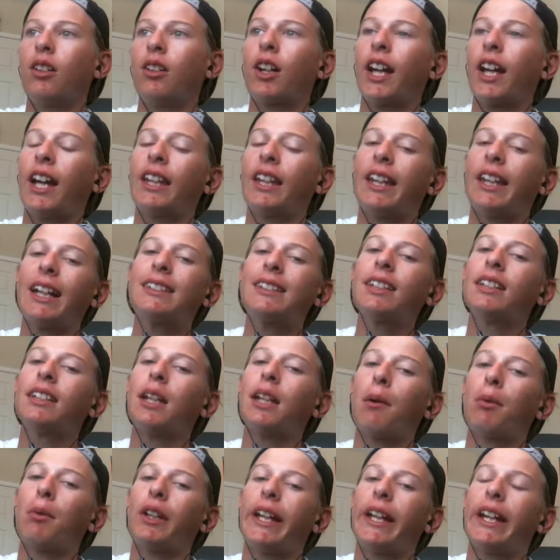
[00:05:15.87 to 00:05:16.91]
Okay, that's a
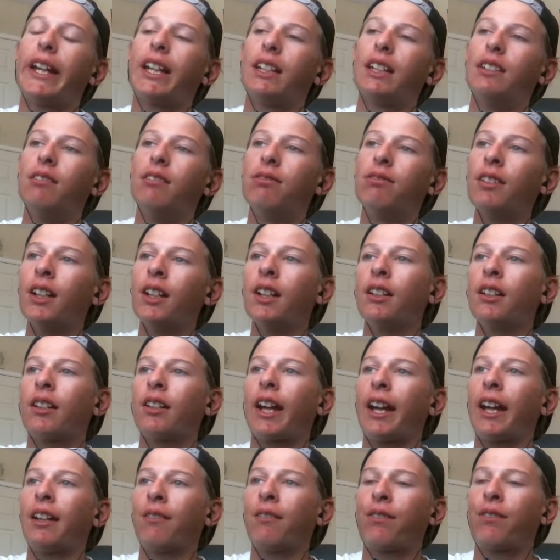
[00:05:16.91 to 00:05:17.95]
double negative.
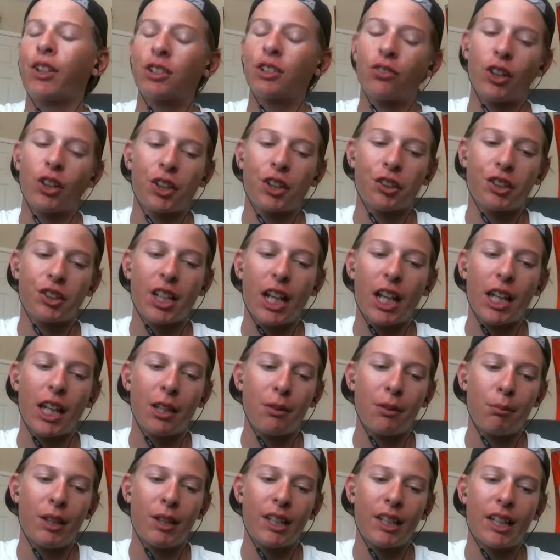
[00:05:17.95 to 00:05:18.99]
Okay, first of all, you're
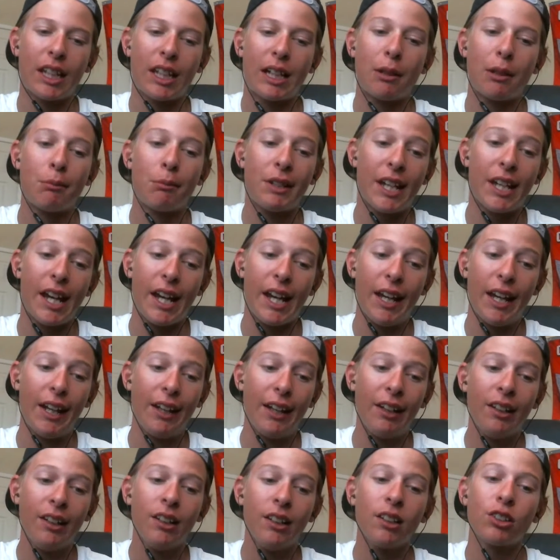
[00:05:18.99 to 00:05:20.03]
telling me that I'm gay.
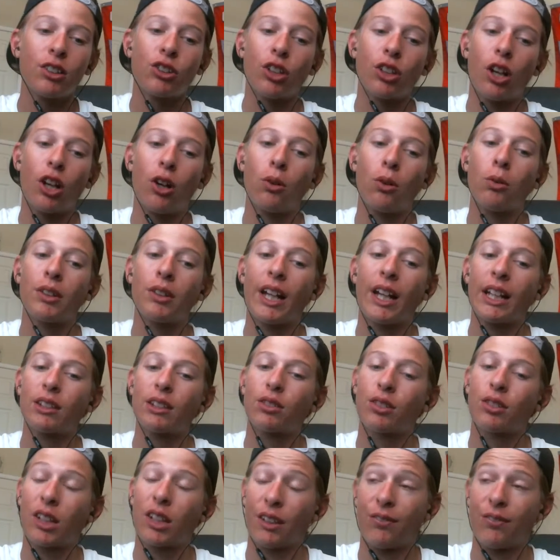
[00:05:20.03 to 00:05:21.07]
So,
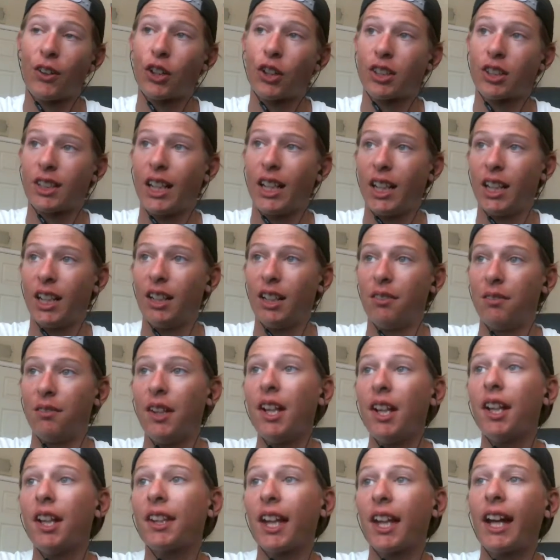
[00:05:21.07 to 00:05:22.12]
that's the first negative.
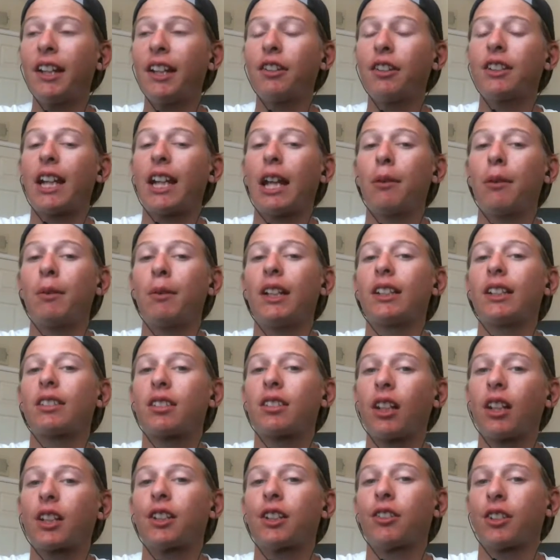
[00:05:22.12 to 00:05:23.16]
Then you're telling me to
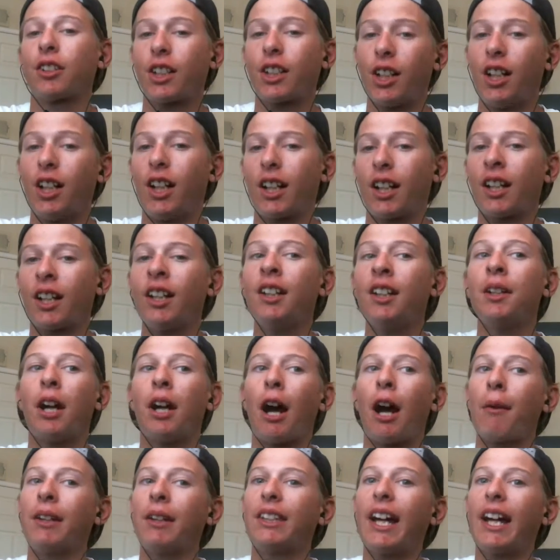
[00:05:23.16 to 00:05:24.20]
suck your cock.
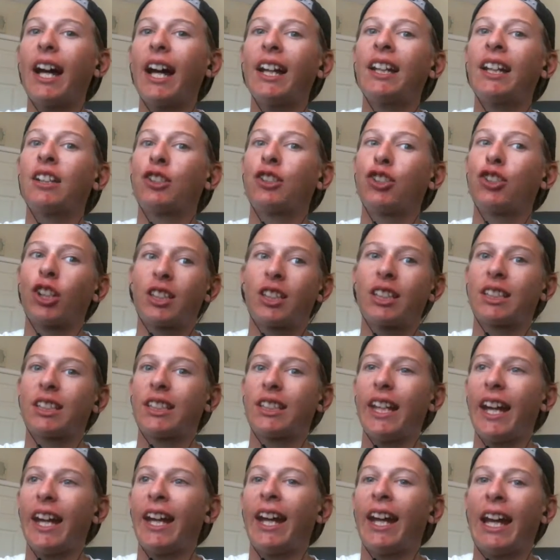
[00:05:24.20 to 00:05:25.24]
I mean, that is just as
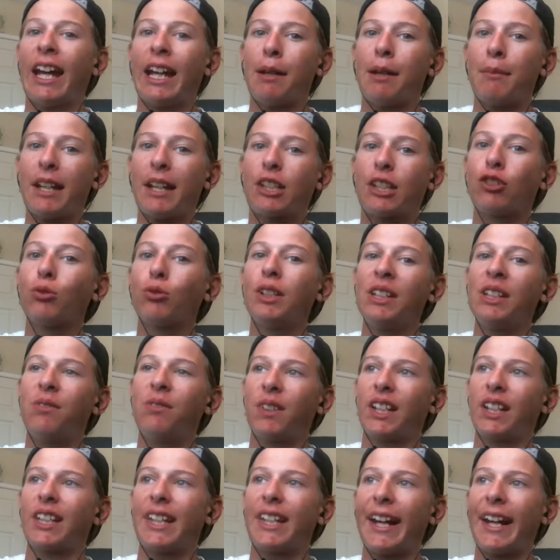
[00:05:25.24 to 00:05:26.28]
gay, and it makes you
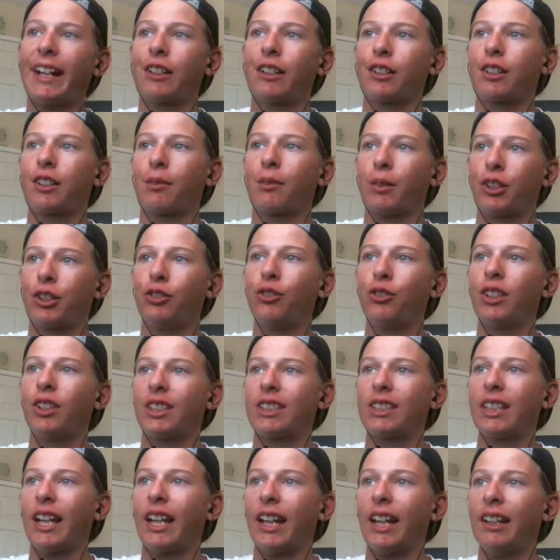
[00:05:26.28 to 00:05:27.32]
even gayer than what you
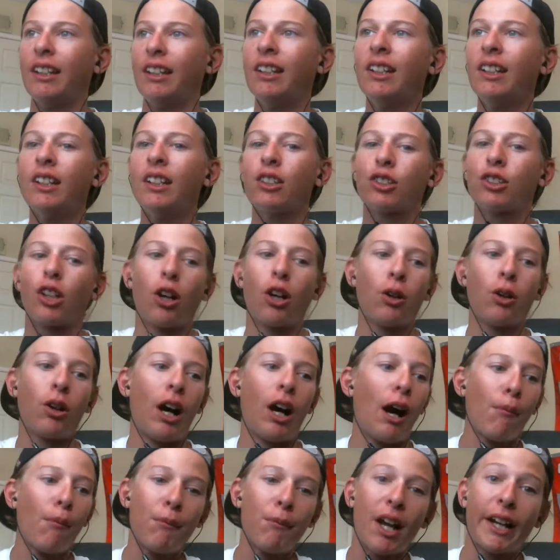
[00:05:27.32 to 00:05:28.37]
just said. So,
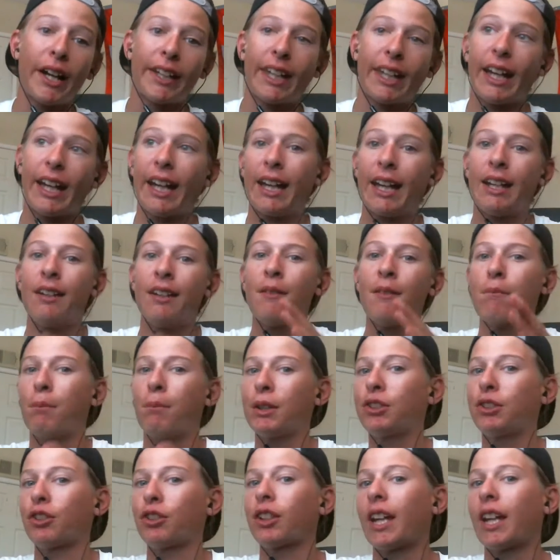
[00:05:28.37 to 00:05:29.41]
I'm not gay,
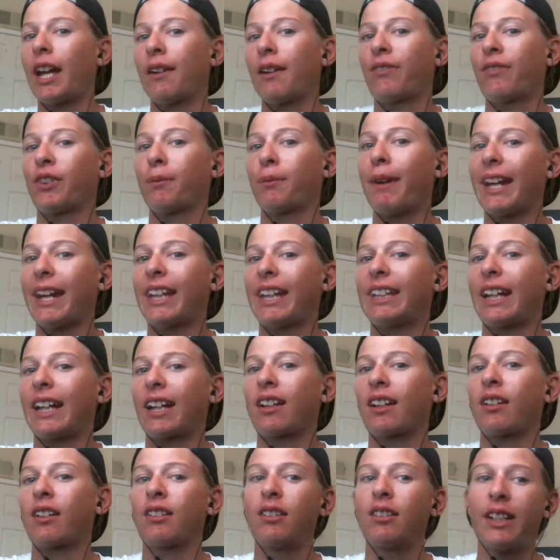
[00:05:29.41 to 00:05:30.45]
but you're gay for making
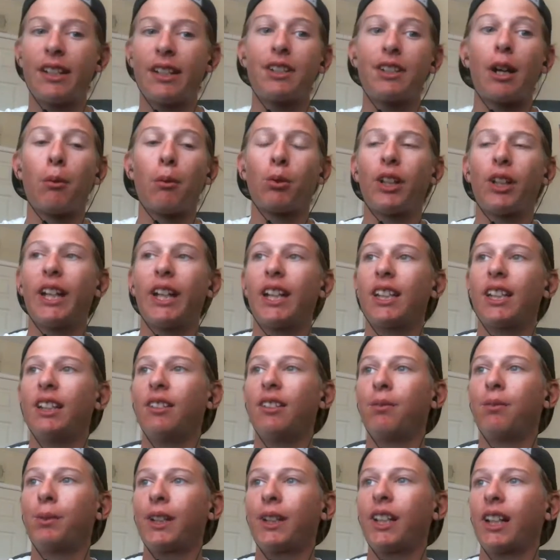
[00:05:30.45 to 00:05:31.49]
that double
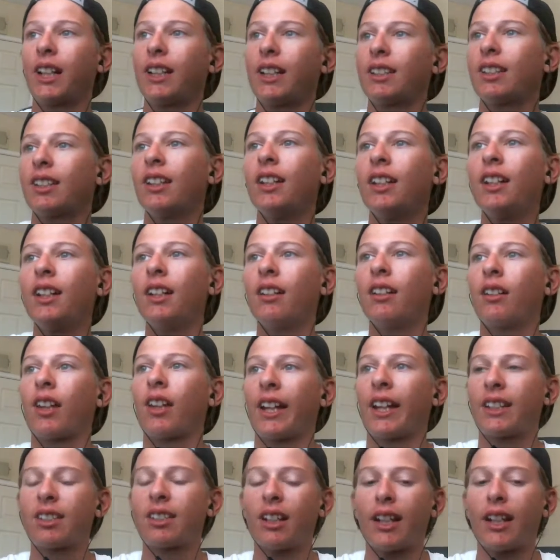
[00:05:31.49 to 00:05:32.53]
negative, because,
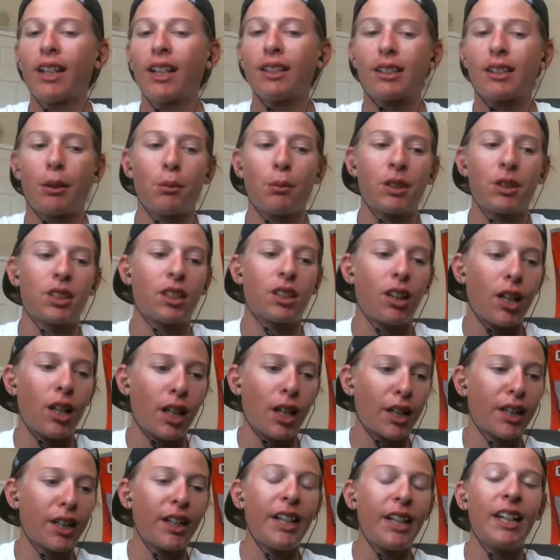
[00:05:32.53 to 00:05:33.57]
like, sucking someone's
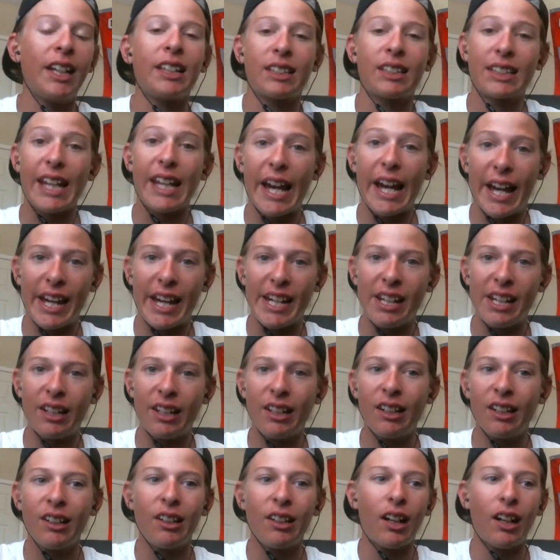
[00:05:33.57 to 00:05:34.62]
cock is gay.
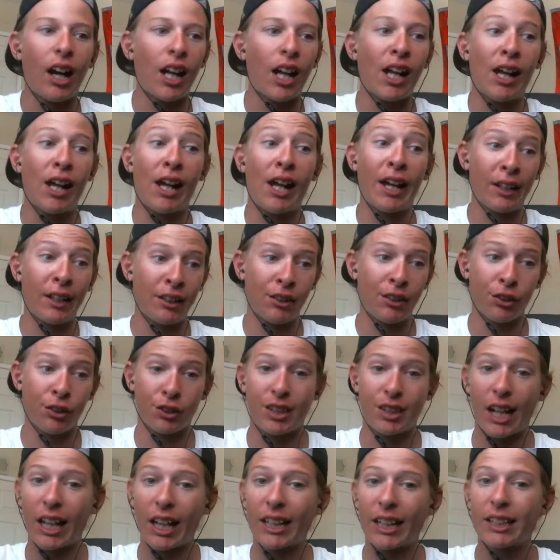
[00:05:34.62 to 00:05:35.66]
I, and you're
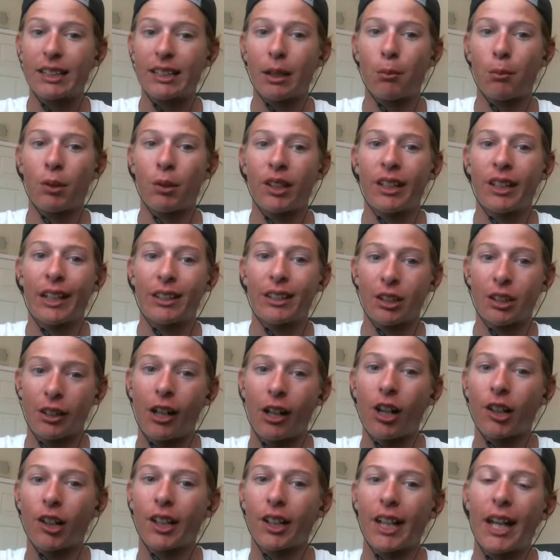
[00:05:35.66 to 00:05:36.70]
telling someone that they
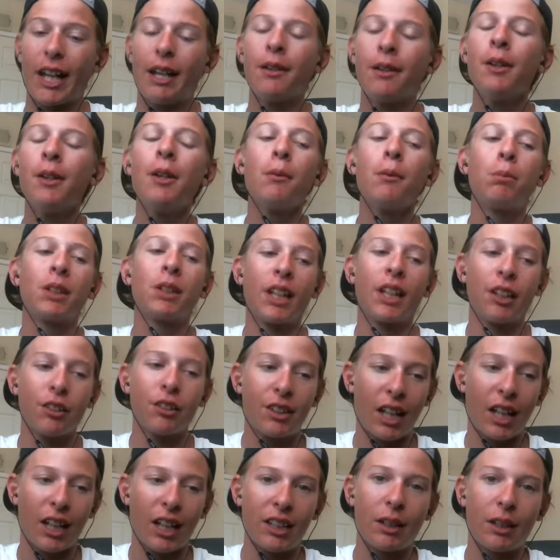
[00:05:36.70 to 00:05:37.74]
are gay, but then you're
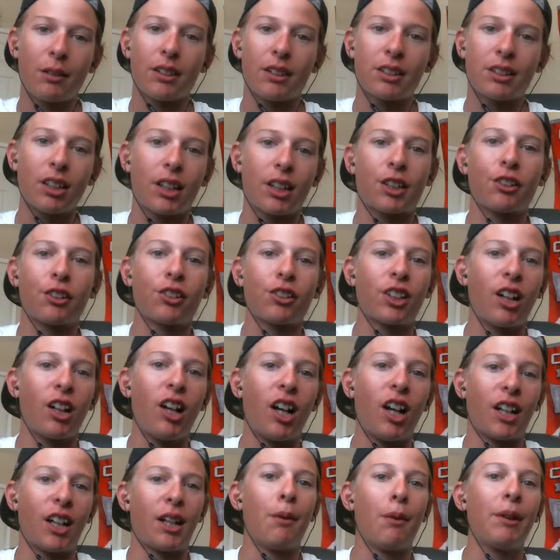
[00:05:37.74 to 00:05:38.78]
telling them to suck your
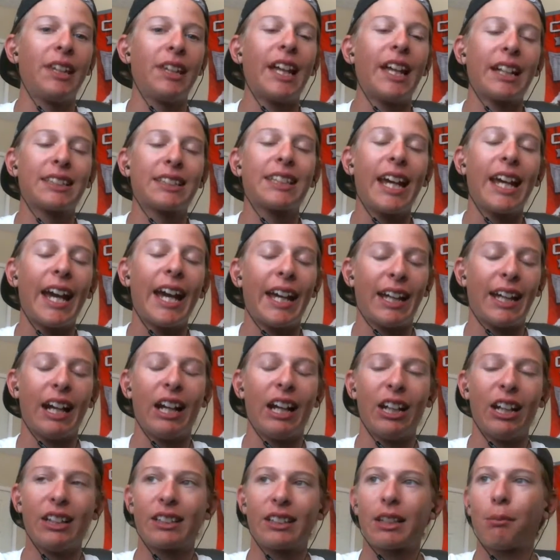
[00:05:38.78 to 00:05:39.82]
cock. I mean, that's gay,
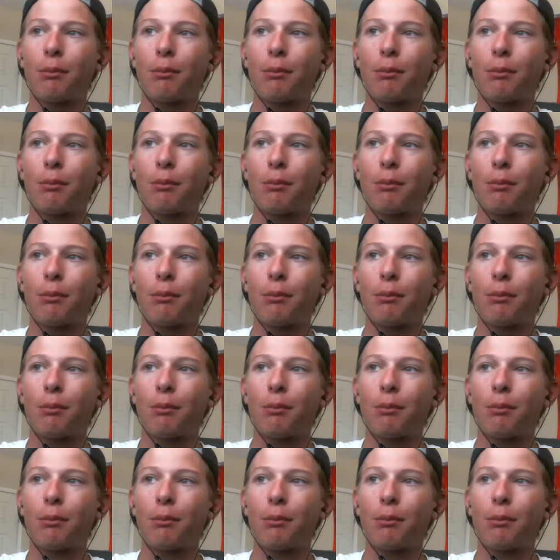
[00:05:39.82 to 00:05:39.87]
guys.